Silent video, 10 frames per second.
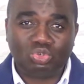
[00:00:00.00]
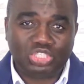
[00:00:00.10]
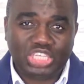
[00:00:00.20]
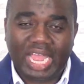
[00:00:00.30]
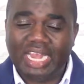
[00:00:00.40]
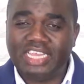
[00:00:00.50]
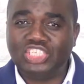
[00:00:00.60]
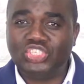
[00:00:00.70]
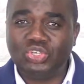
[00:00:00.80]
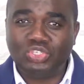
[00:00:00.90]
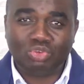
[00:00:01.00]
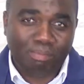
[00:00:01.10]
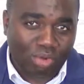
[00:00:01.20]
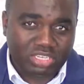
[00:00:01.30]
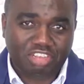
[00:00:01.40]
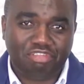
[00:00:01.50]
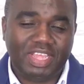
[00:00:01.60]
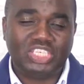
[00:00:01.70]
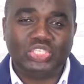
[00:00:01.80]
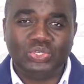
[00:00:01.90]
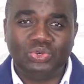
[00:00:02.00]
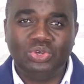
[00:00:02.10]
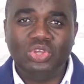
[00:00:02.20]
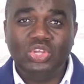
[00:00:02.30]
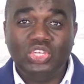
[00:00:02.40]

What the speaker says: to challenge you, to motivate you